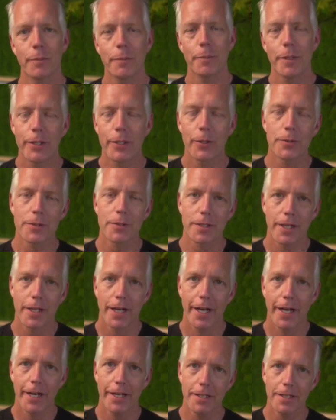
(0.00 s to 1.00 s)
Drop me a note, say
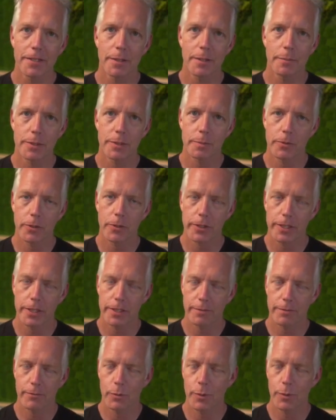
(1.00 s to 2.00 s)
hi, send me some
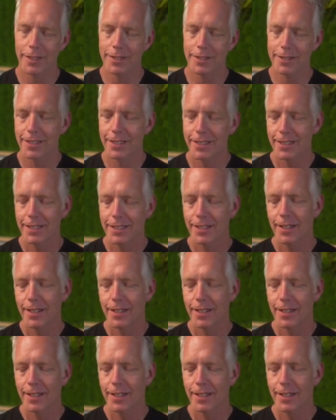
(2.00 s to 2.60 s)
cookies if you want.